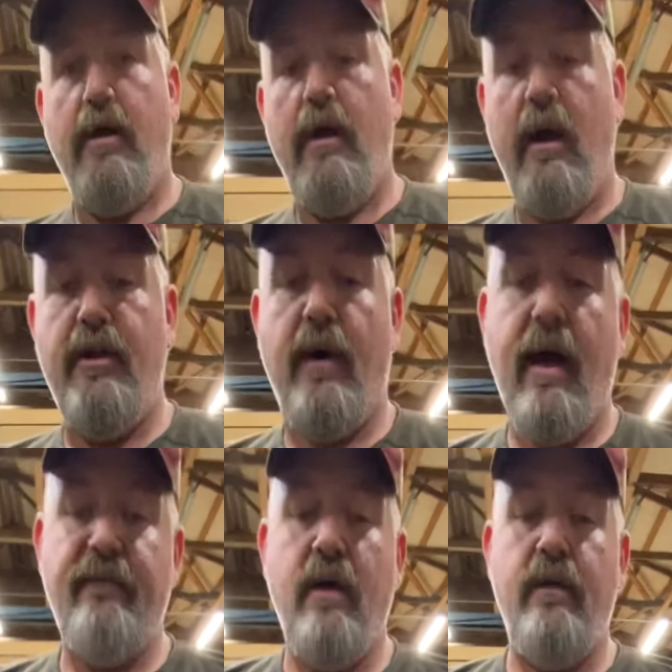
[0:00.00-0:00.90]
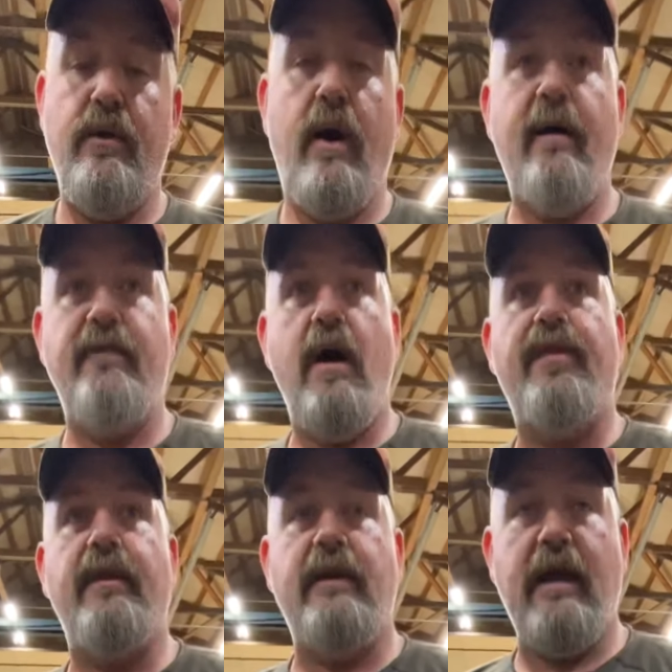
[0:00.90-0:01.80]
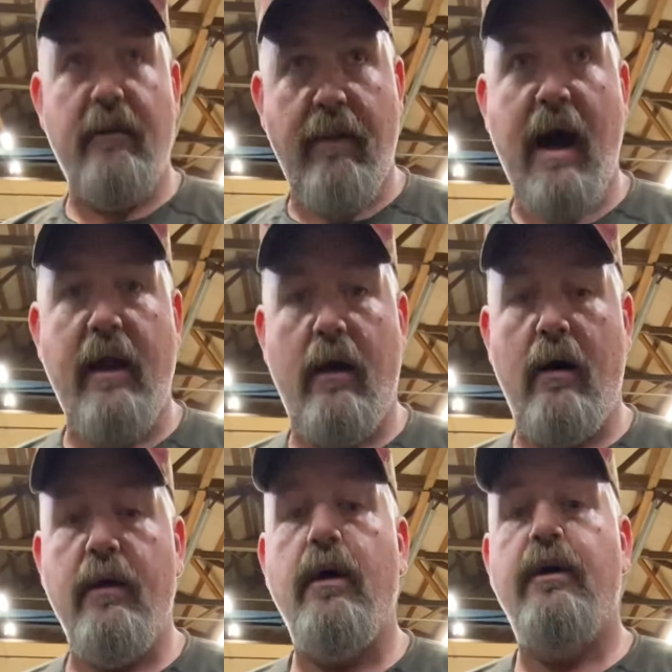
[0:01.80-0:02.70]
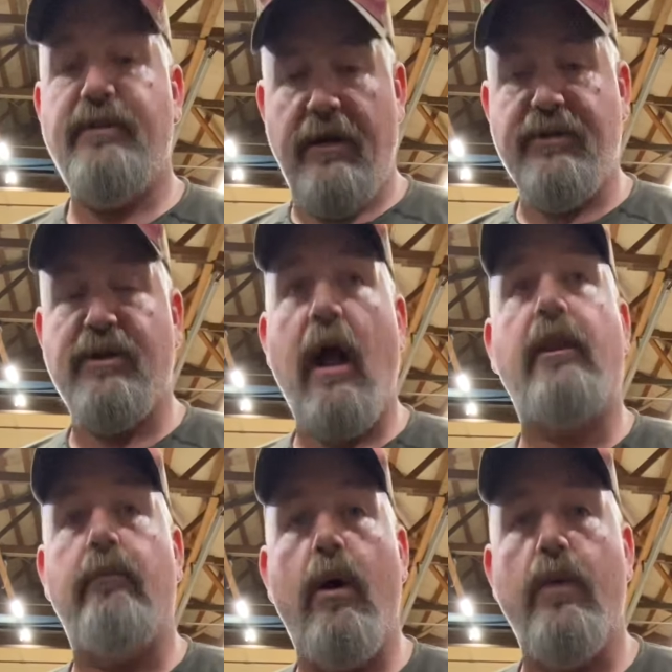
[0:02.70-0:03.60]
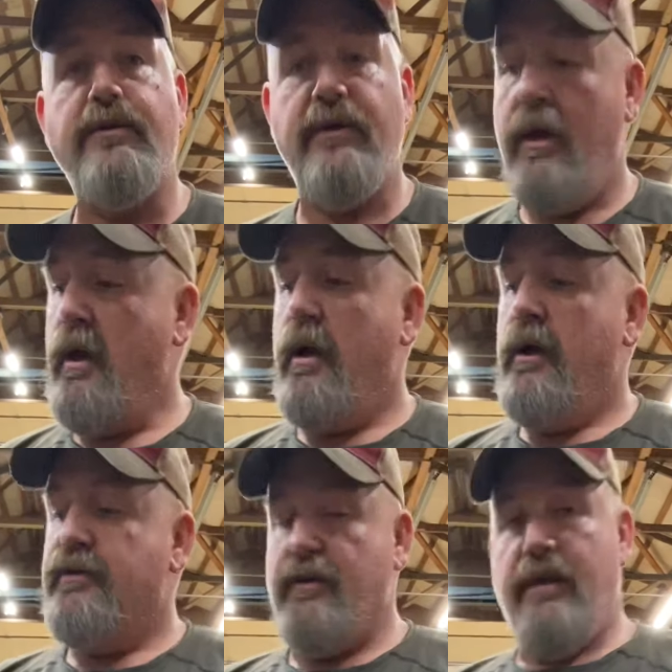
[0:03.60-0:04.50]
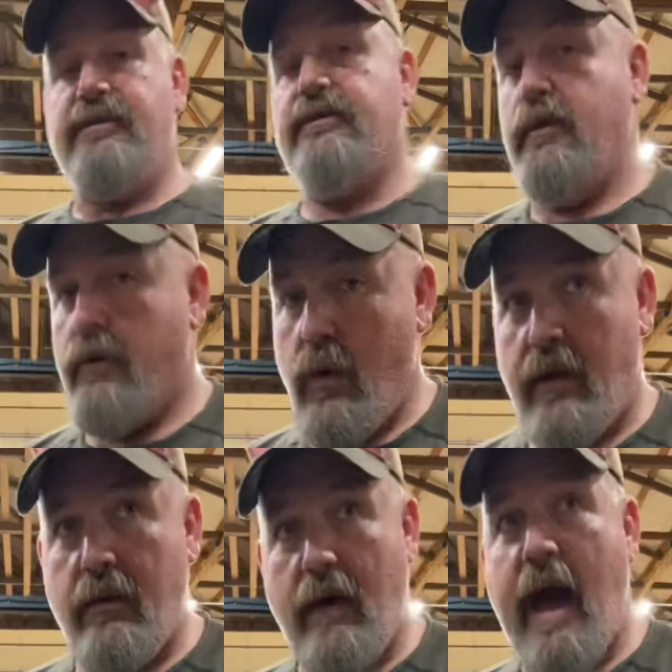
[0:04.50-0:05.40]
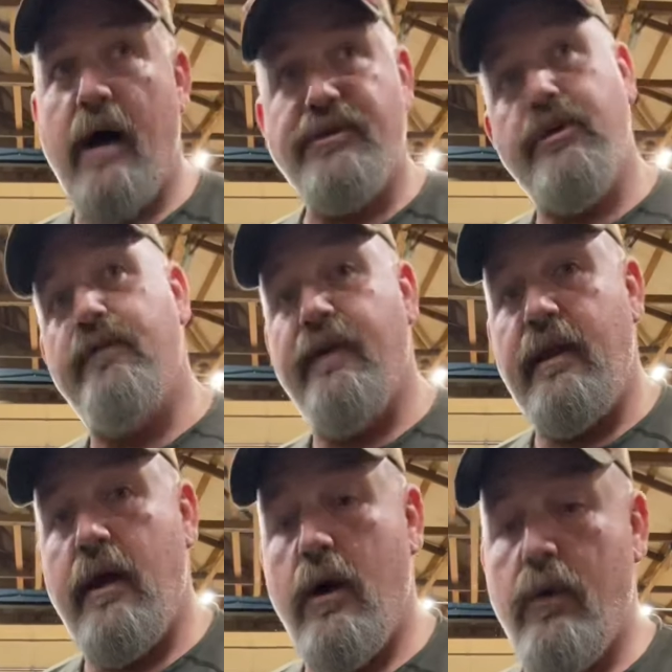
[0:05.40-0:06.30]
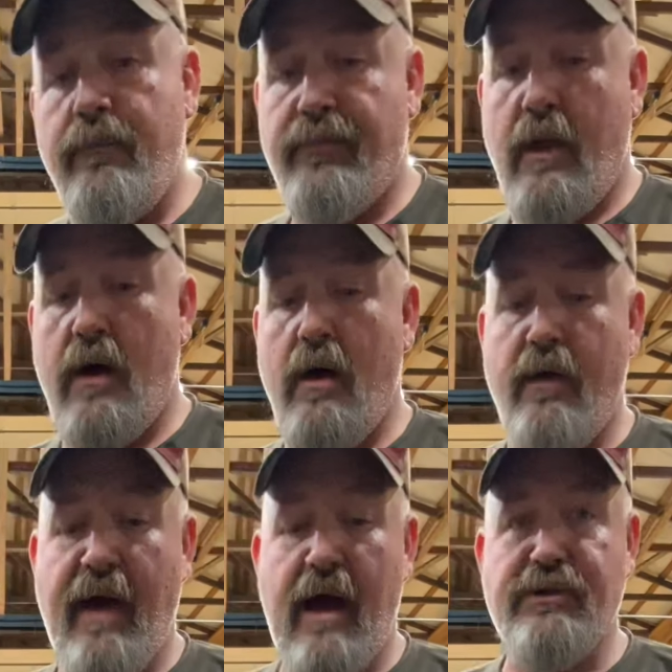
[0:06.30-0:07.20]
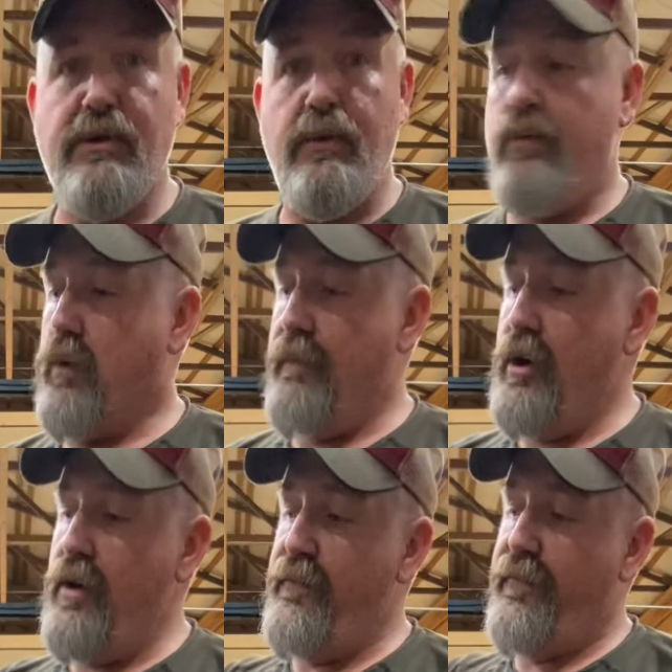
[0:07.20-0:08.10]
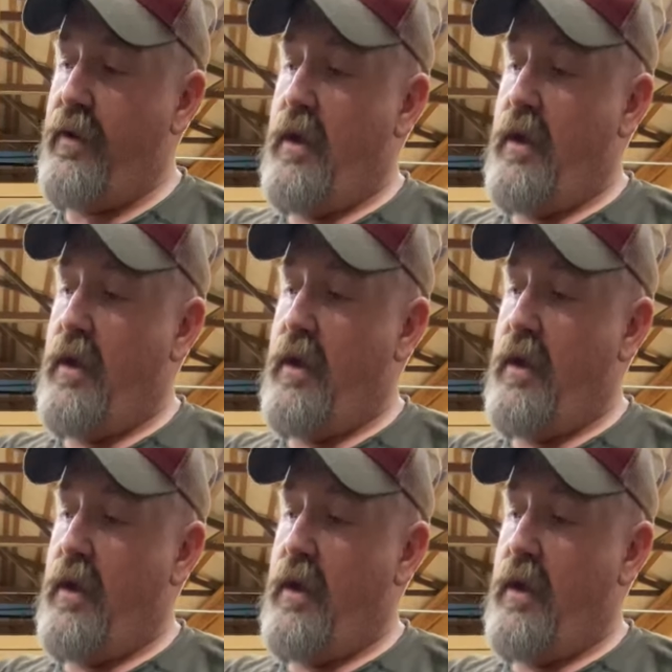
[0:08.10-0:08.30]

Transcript: and you'll have nothing to get a bite on to extract the bolt. So this is a quick little how-to video of how to remove